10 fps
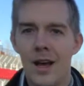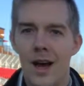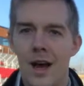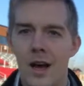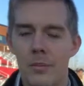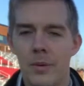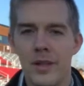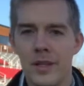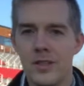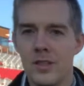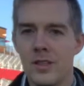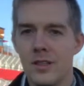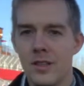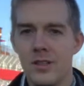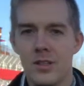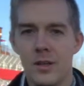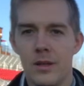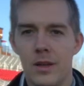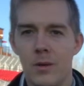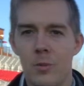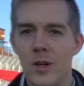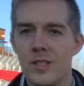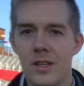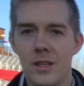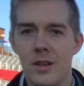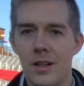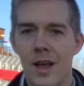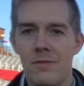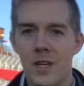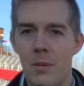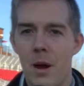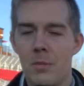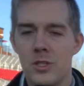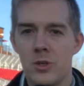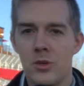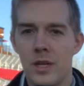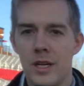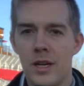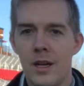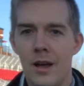But this is a once-in-a-lifetime opportunity.